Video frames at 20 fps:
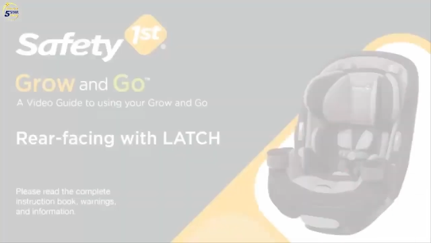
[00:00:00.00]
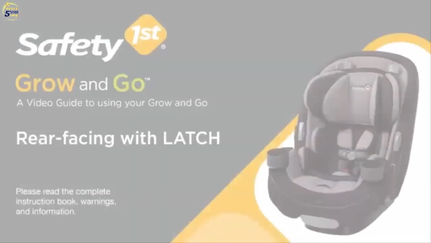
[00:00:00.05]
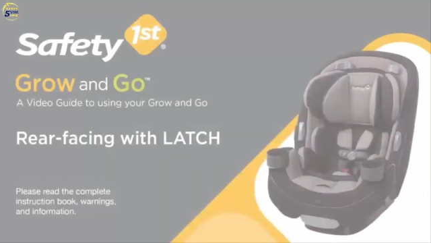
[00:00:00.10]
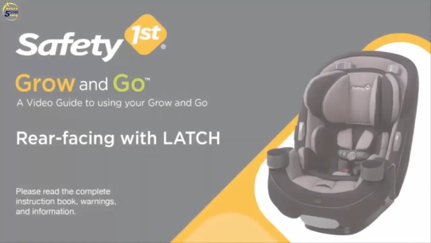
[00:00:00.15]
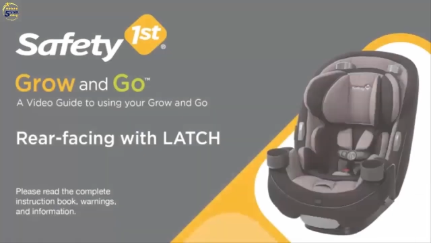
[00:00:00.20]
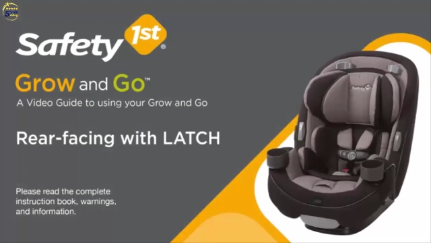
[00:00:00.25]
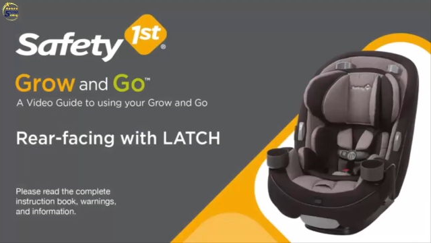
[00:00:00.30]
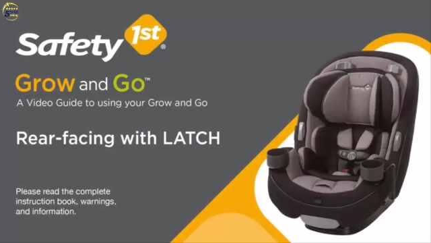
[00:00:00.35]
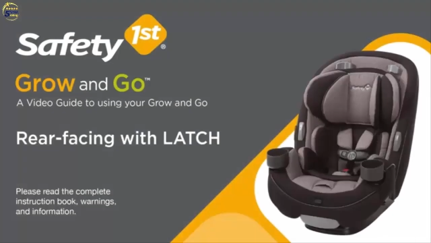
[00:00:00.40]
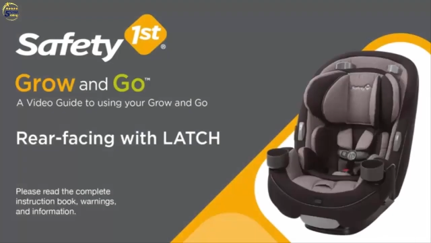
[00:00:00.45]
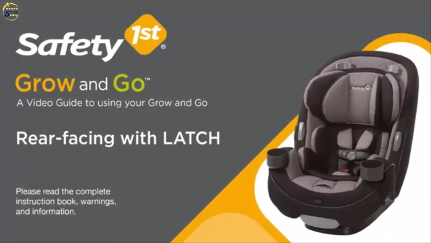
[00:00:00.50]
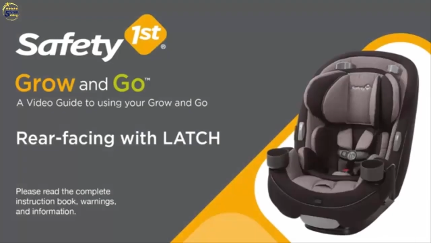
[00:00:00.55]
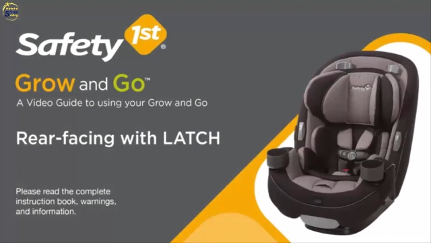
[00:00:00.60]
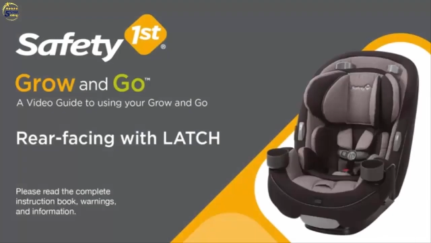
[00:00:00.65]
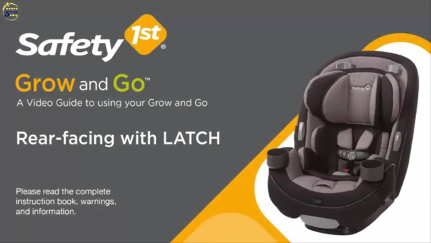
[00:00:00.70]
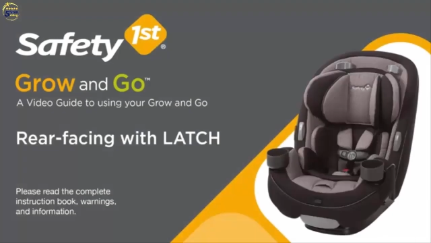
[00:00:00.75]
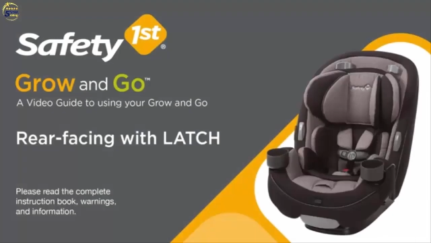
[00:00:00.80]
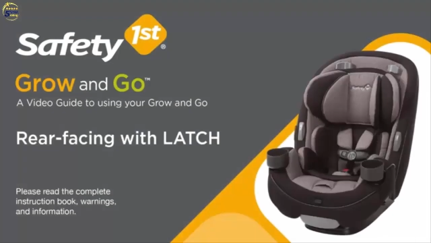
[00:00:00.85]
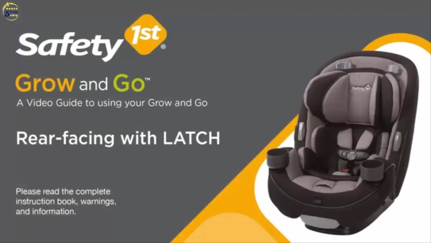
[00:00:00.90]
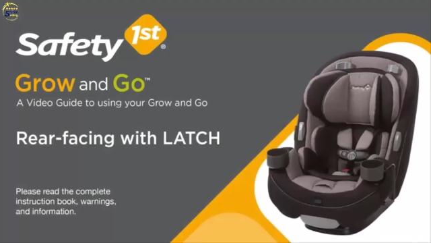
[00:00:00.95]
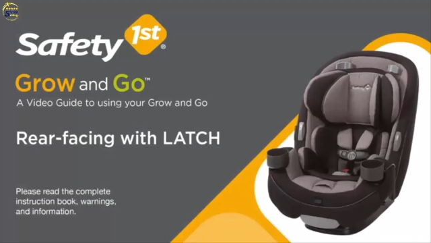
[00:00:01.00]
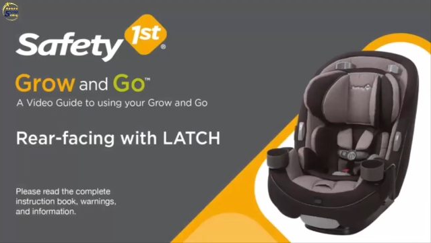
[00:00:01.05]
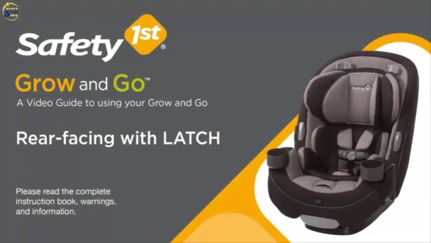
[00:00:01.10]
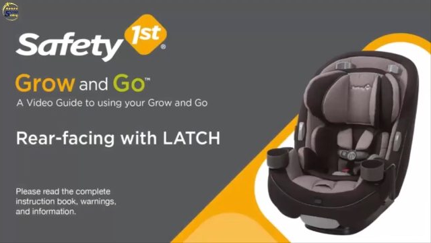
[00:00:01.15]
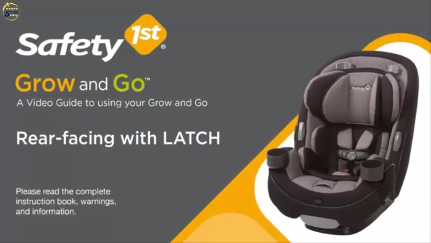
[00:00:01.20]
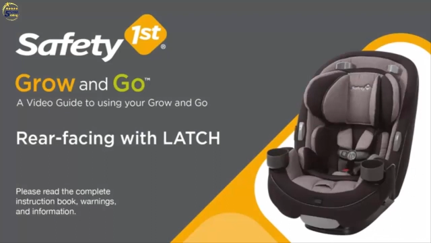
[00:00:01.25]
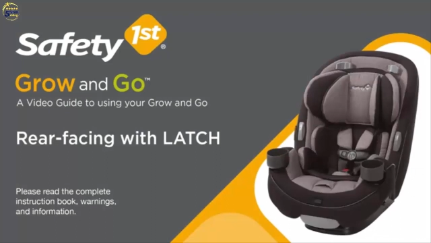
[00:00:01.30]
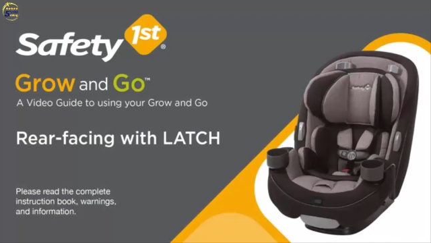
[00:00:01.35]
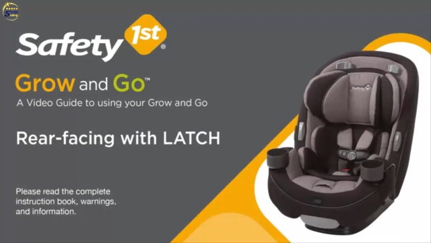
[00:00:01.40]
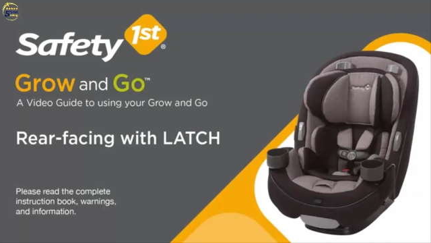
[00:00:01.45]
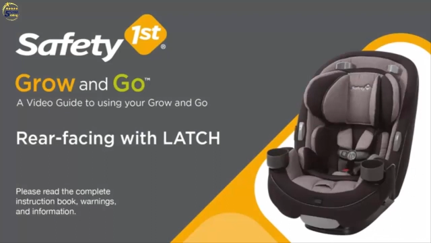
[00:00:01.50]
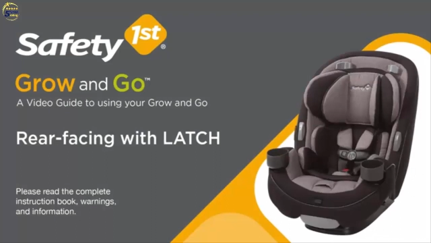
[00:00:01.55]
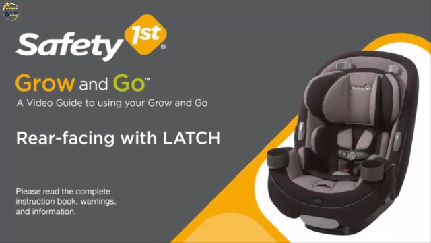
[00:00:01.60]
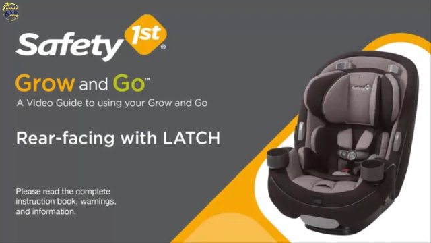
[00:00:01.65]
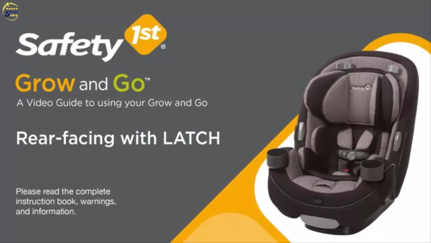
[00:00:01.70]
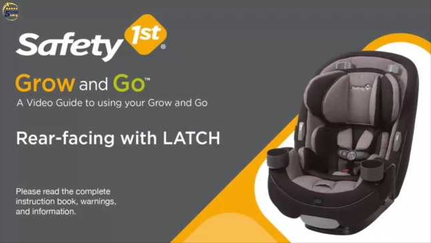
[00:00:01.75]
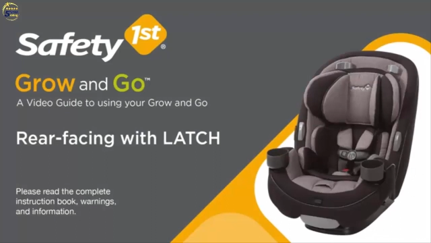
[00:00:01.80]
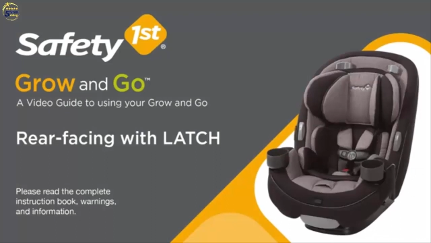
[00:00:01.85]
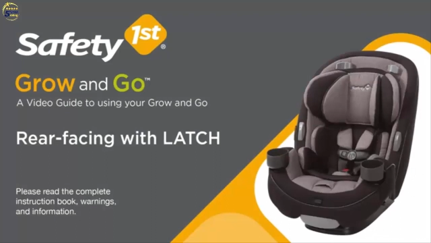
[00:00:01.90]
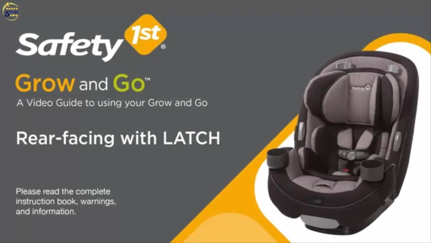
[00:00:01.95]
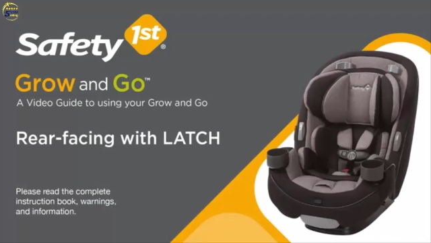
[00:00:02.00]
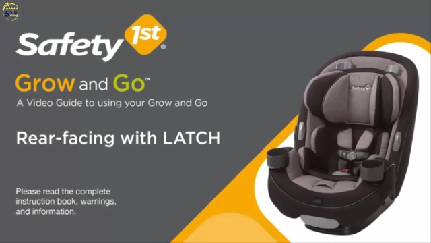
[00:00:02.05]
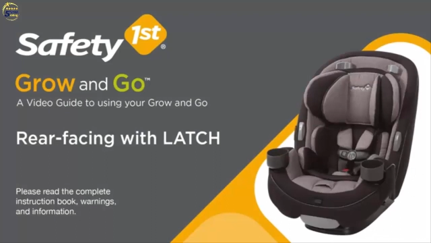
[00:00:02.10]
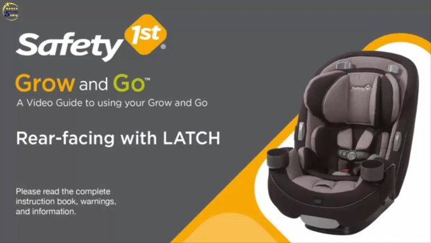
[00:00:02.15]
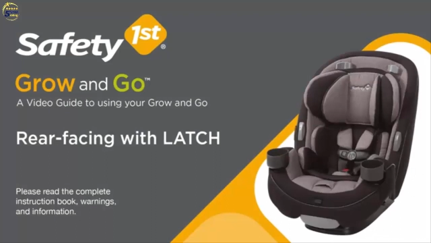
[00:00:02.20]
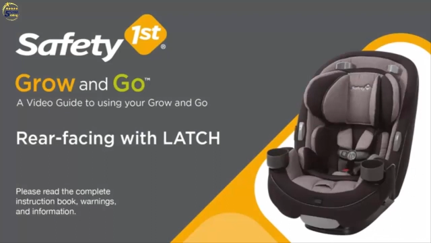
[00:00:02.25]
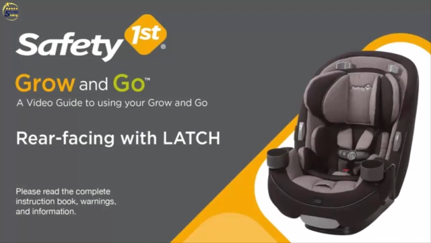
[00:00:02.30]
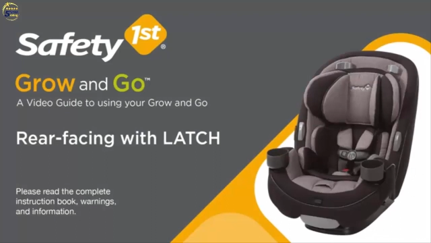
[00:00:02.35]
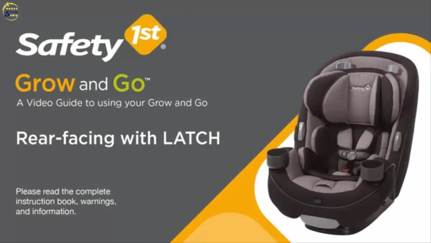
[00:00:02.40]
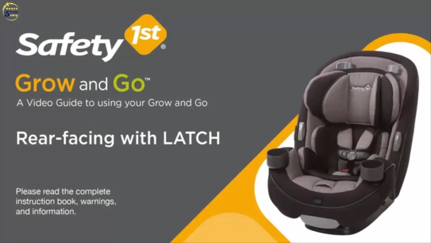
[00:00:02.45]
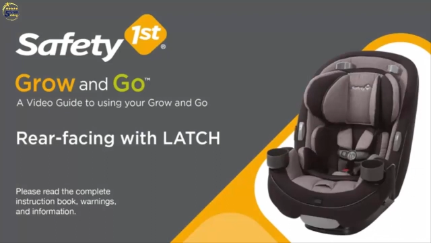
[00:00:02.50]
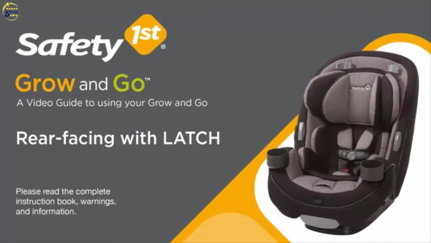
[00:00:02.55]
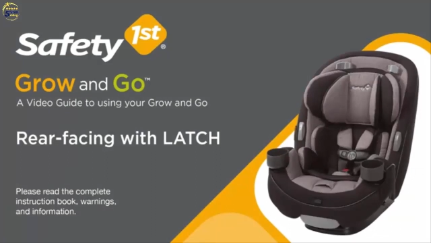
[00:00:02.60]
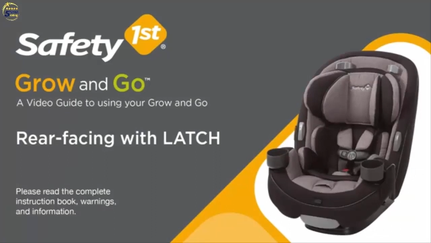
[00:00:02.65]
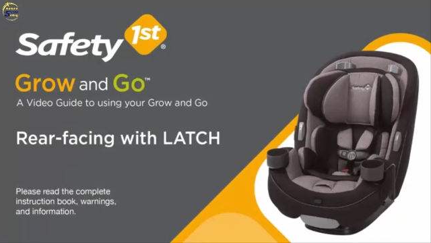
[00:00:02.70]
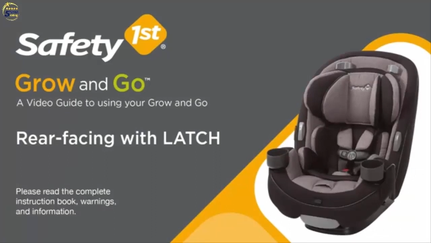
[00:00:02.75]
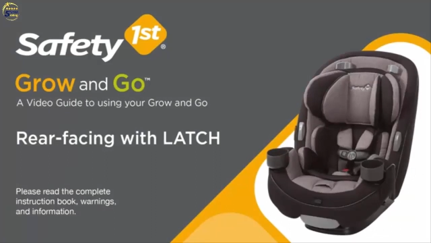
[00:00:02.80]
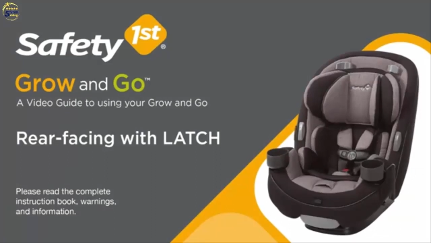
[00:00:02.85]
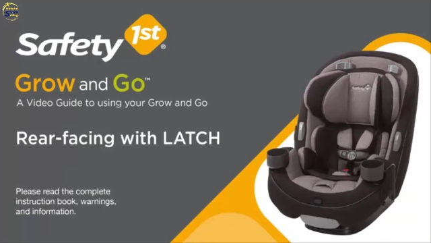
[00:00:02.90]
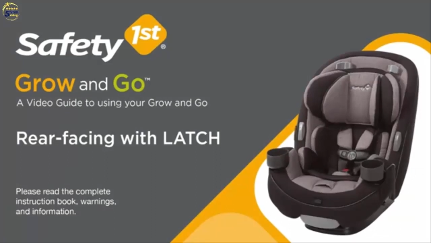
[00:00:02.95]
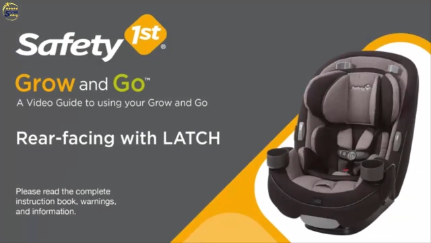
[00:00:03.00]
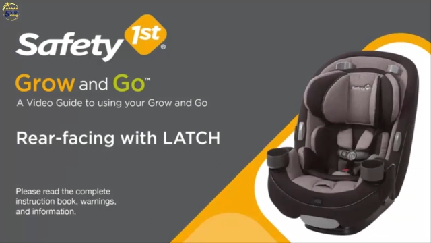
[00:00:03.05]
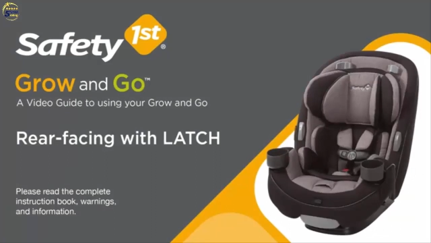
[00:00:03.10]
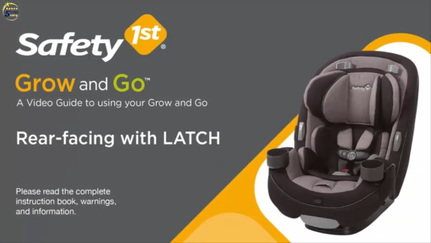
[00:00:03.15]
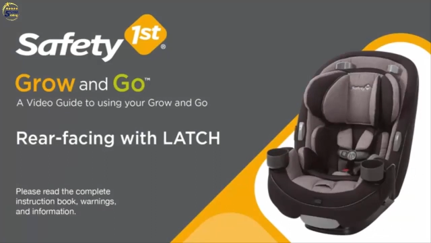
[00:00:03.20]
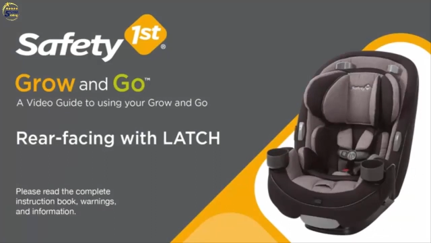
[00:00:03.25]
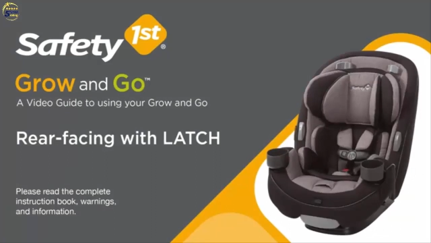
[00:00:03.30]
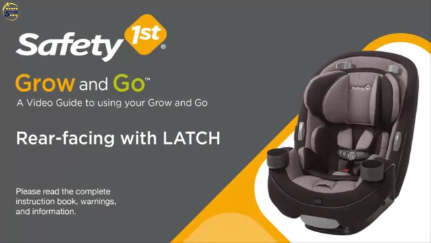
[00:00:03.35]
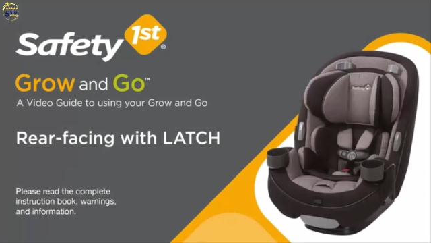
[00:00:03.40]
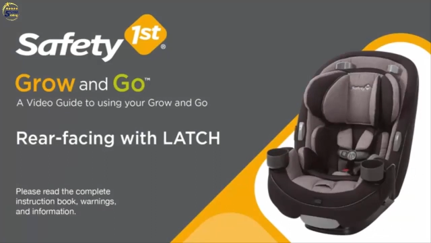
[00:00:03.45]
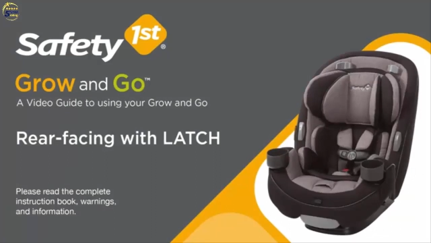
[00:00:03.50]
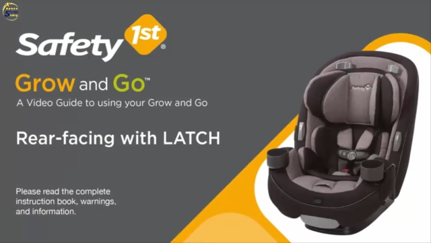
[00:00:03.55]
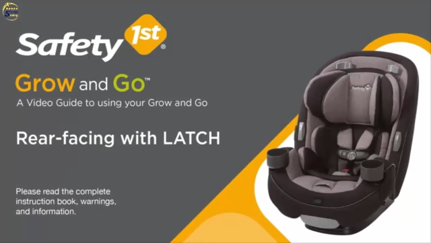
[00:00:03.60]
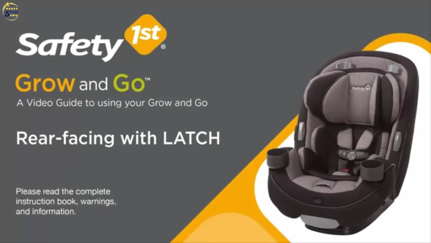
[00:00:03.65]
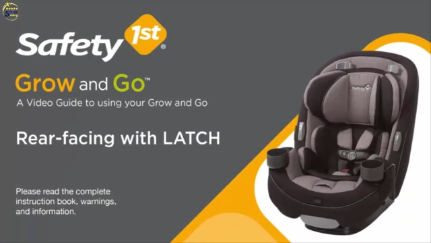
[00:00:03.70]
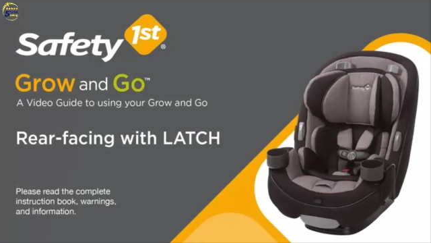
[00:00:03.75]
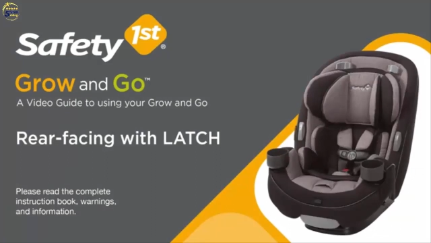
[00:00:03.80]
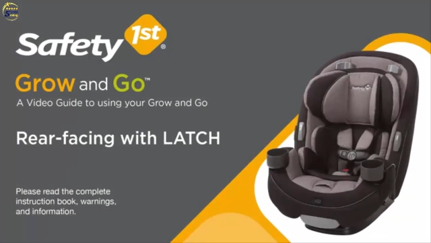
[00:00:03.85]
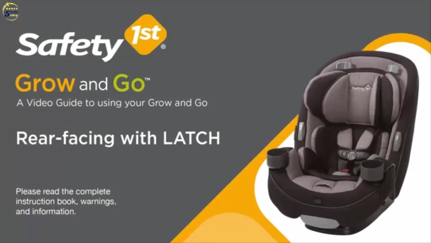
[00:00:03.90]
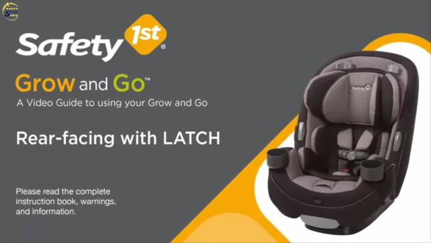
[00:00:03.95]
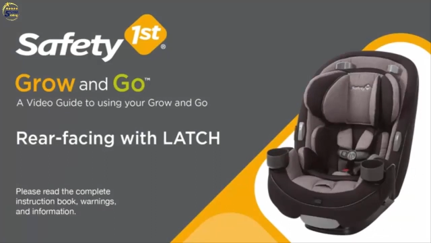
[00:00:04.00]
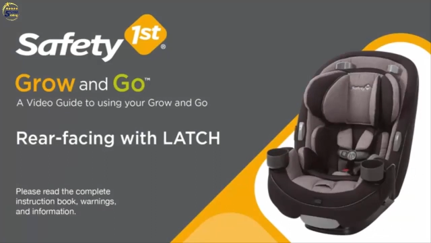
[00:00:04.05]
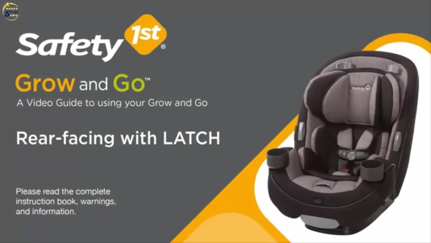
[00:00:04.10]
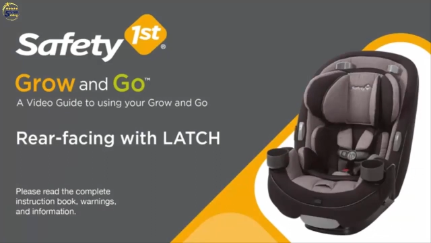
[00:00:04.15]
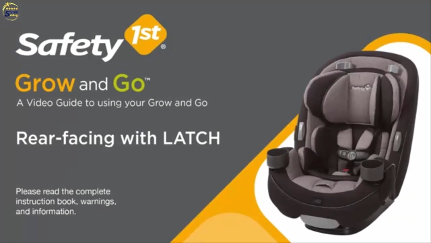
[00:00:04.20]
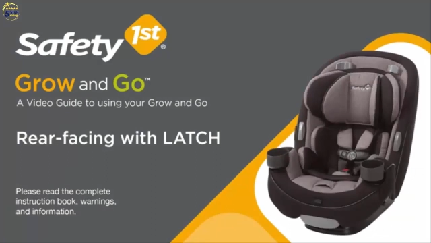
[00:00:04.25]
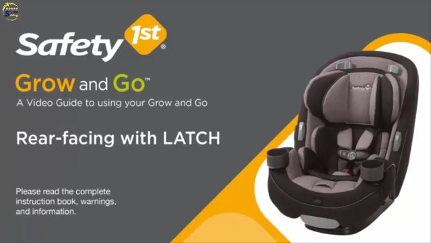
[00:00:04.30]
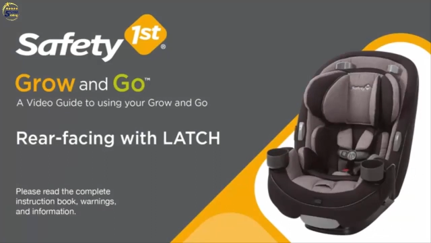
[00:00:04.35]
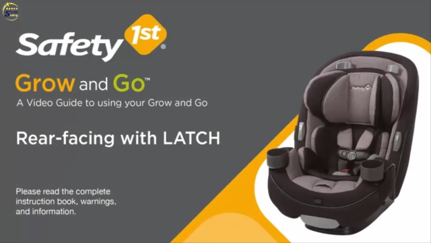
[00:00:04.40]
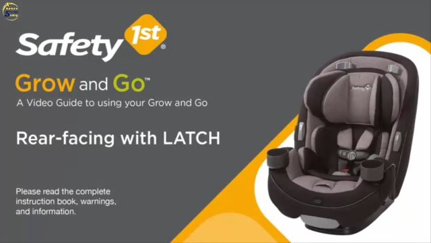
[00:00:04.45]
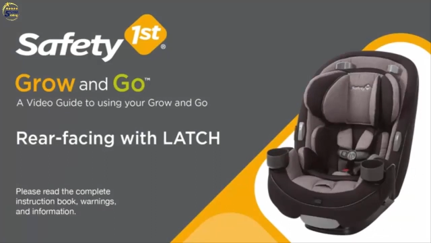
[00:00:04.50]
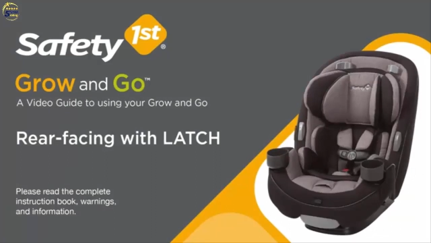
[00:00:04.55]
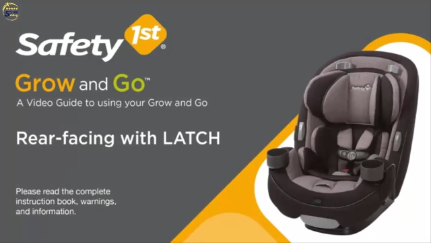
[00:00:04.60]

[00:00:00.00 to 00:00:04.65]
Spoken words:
(no speaker visible)